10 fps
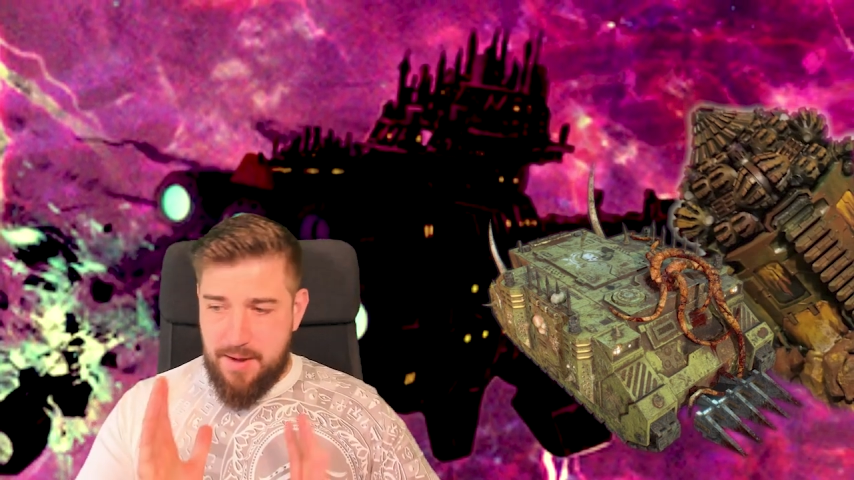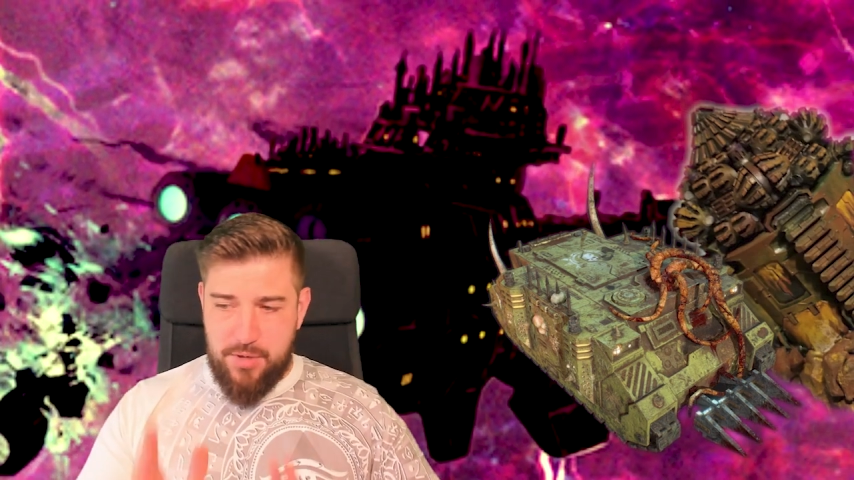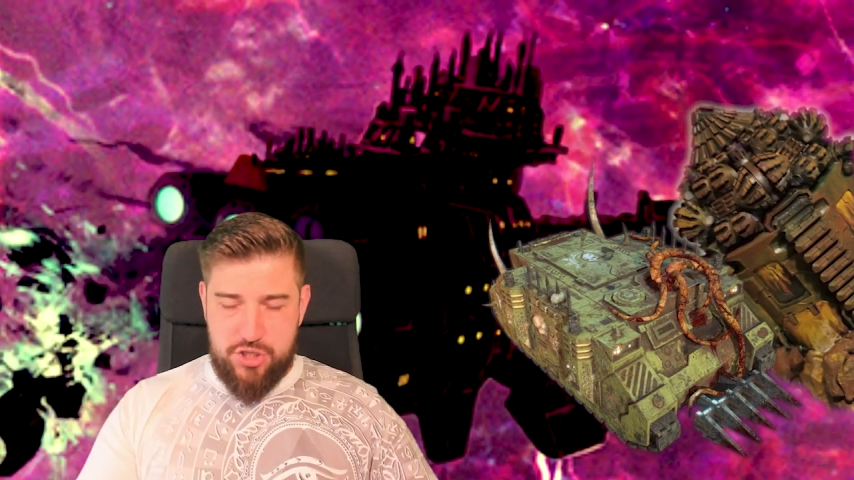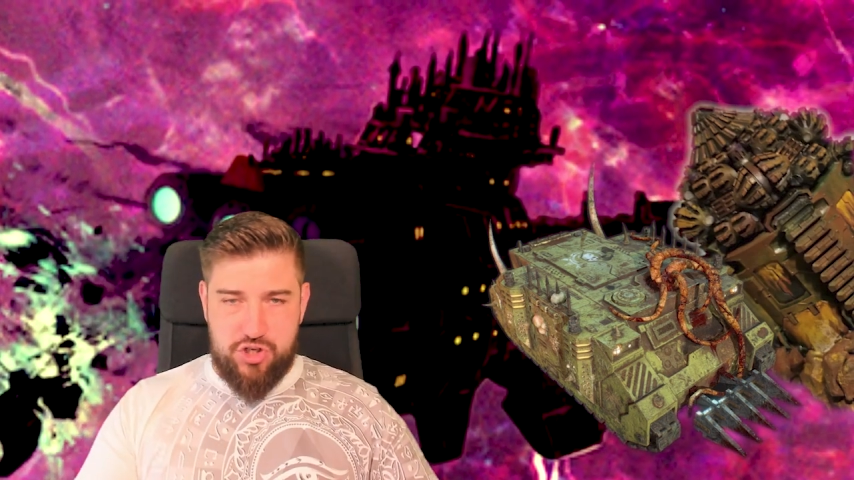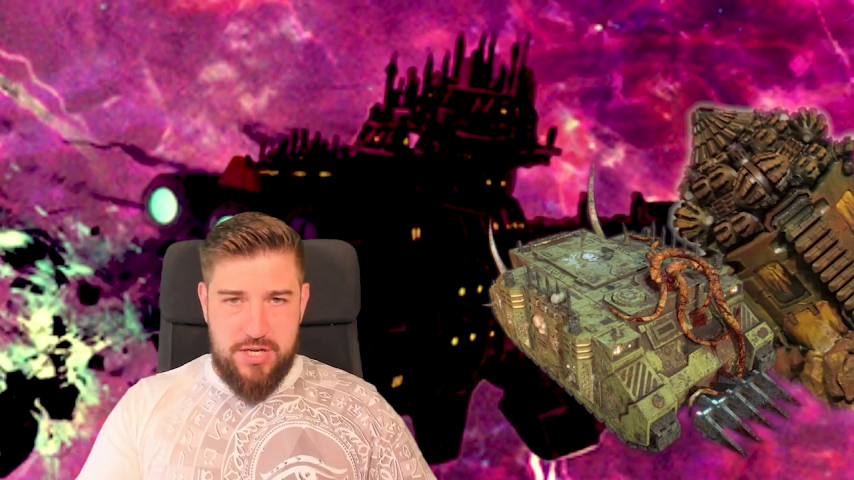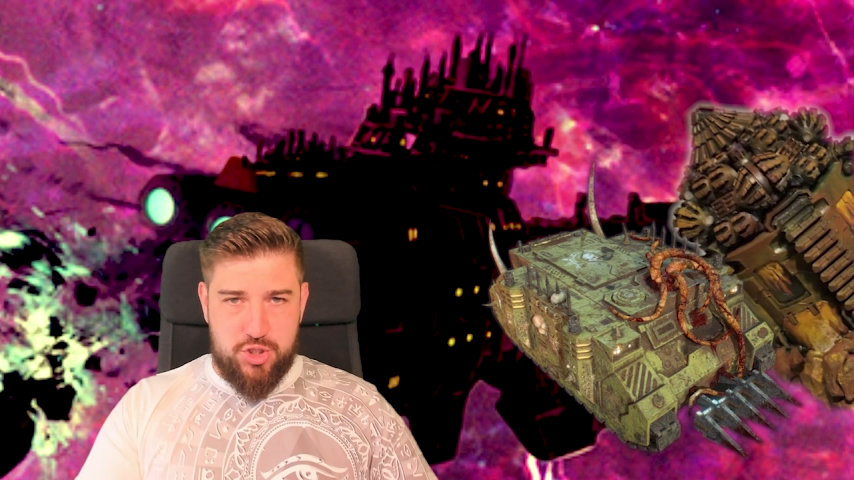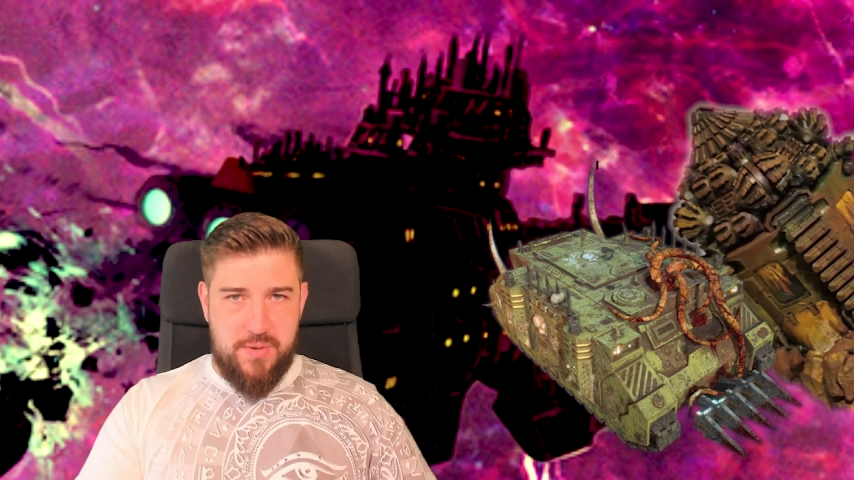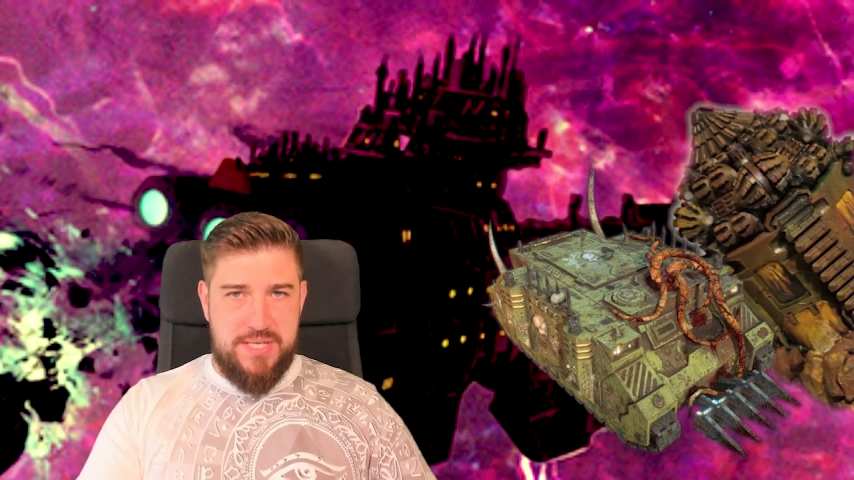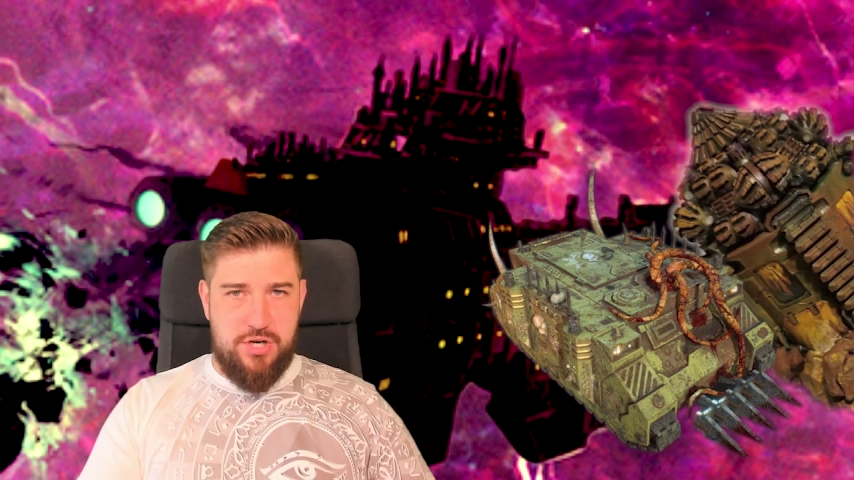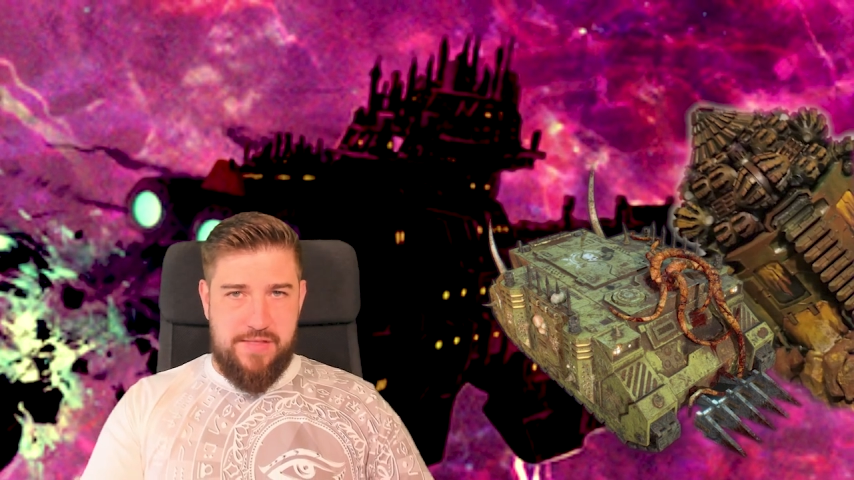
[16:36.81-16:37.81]
I'm going to try and
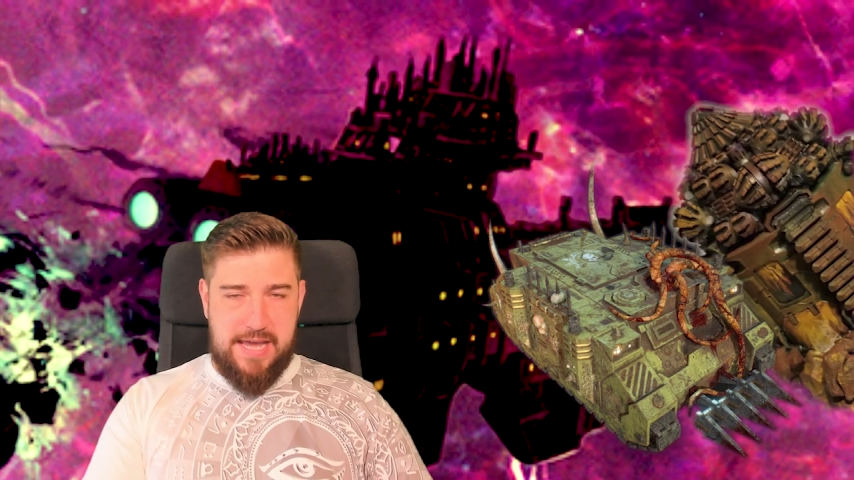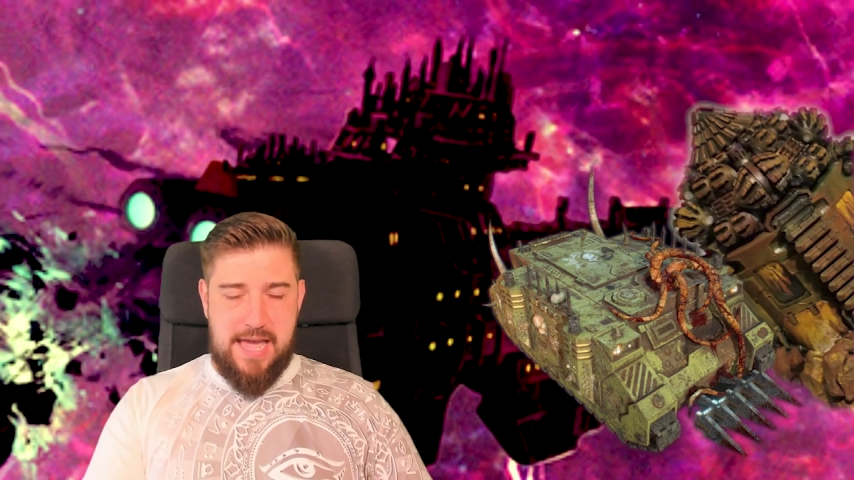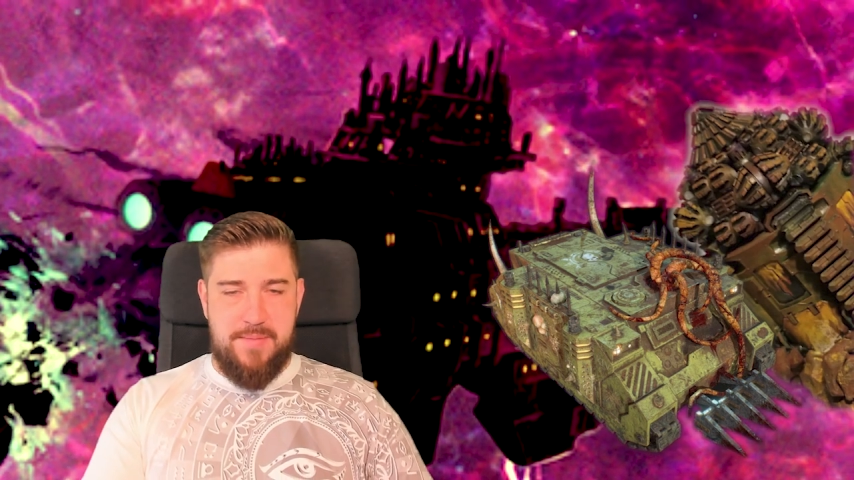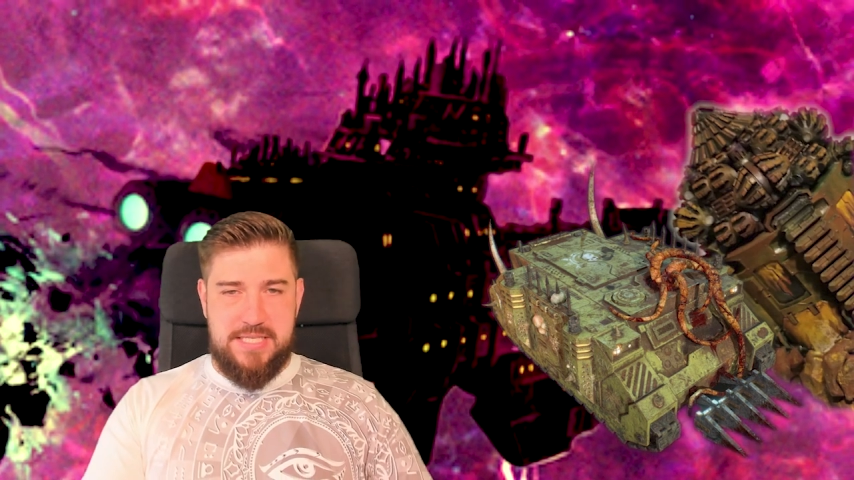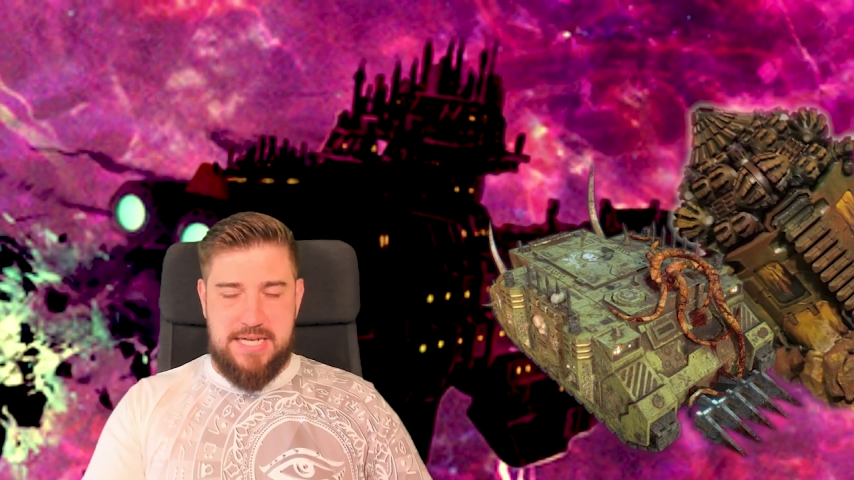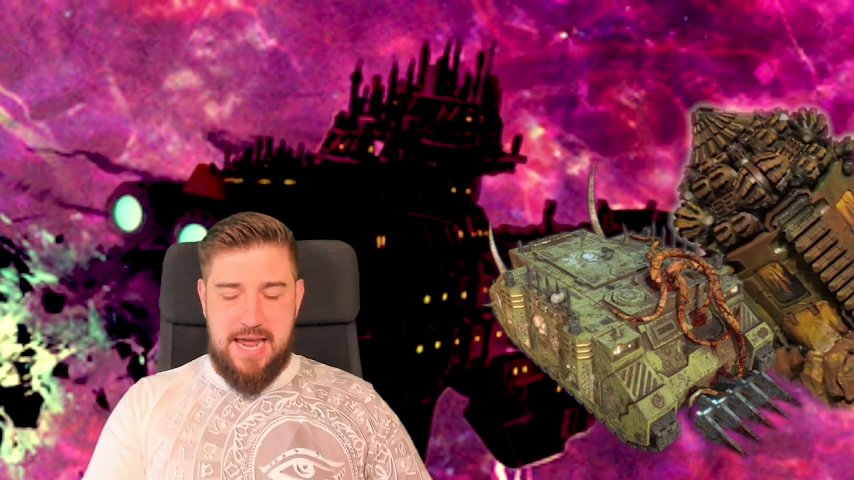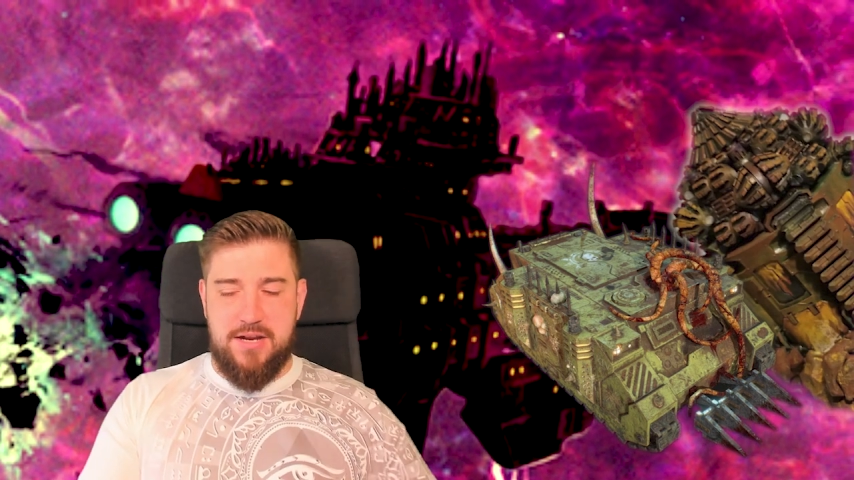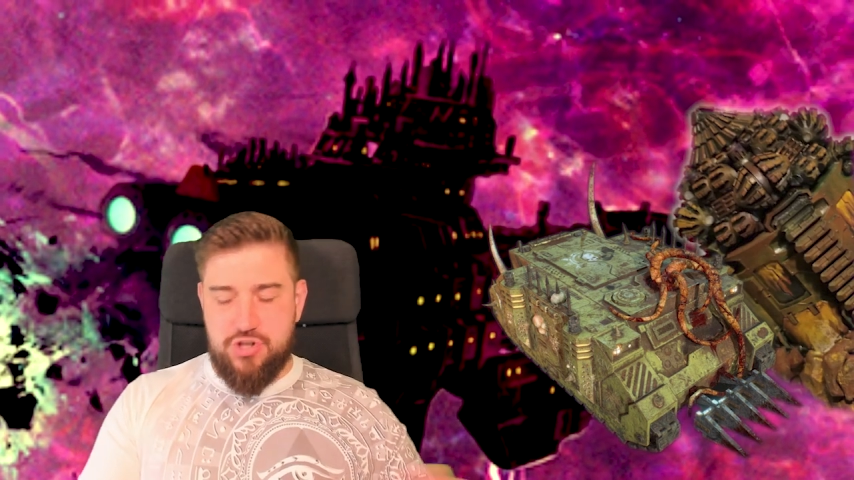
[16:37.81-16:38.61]
squeeze another game in today.